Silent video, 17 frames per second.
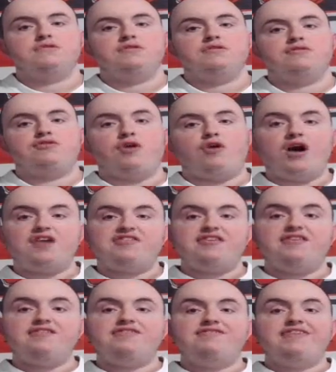
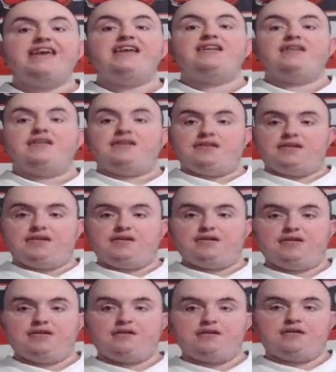Dawson Deaton,
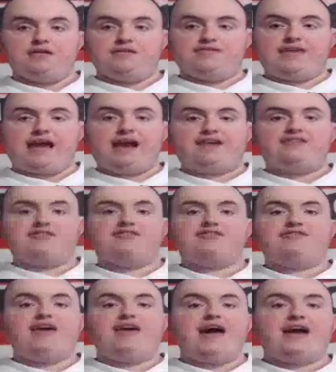Texas
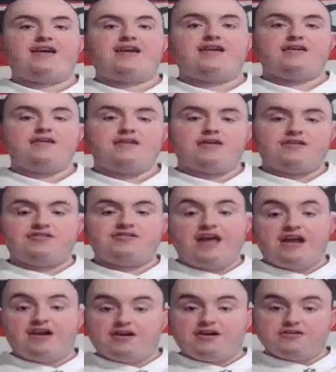Tech, a
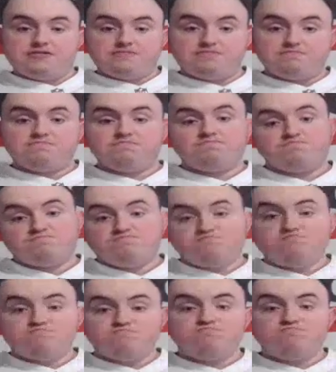center.
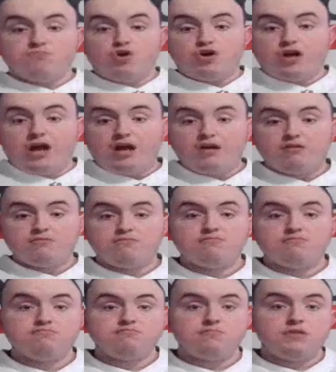Okay.
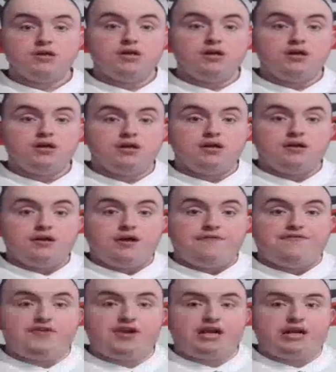
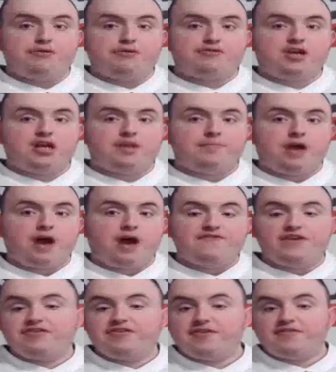Figured it was going to be
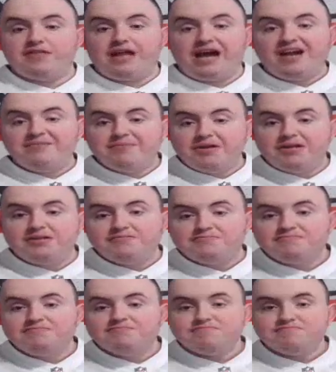offensive lineman.
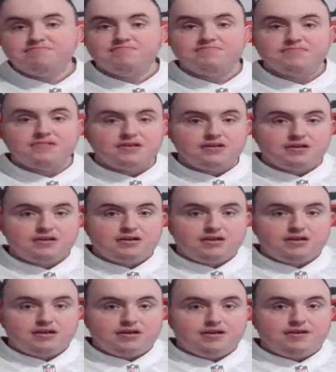
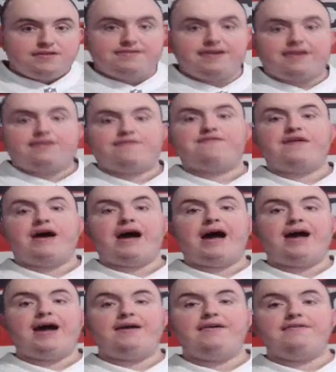
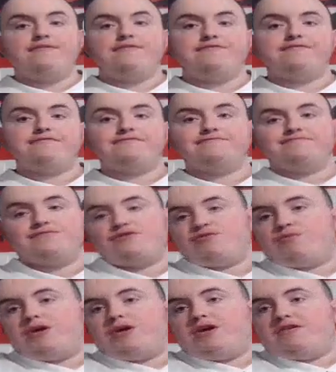6'5",
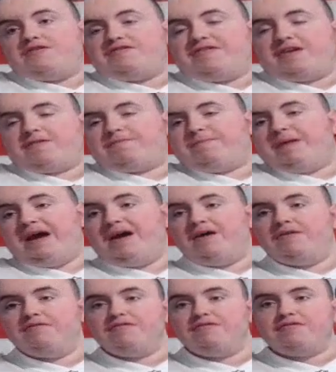306
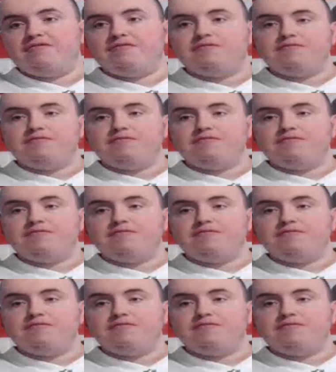pounds.